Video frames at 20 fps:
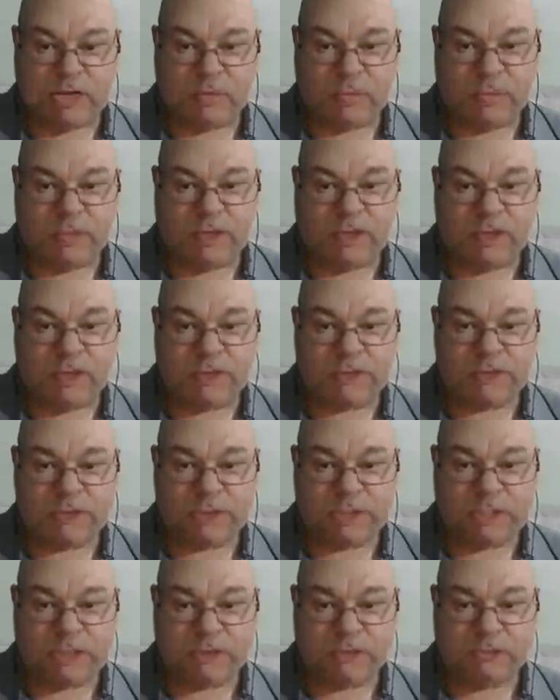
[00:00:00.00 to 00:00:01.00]
with another
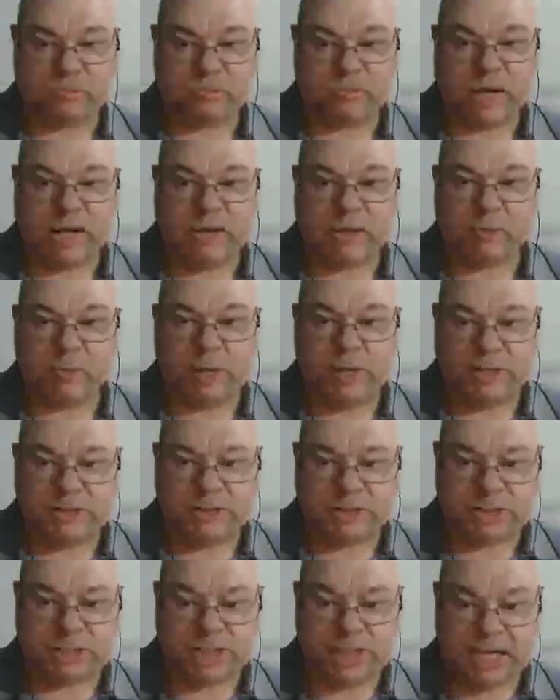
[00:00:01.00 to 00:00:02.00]
single rail one
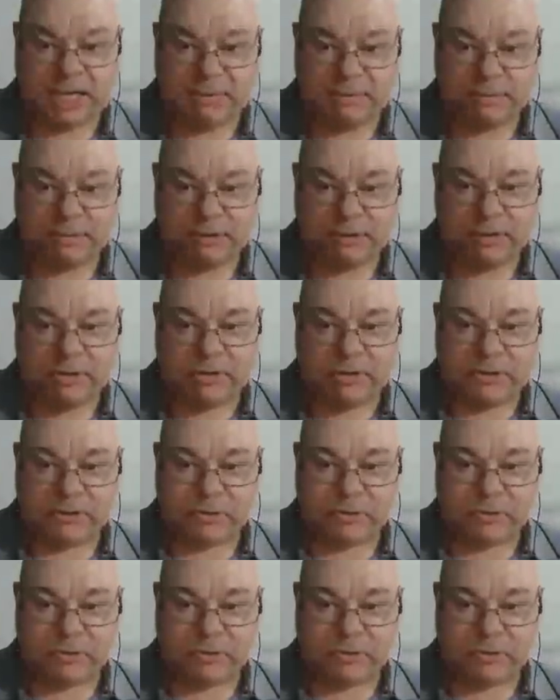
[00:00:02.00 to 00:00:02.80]
and just keep the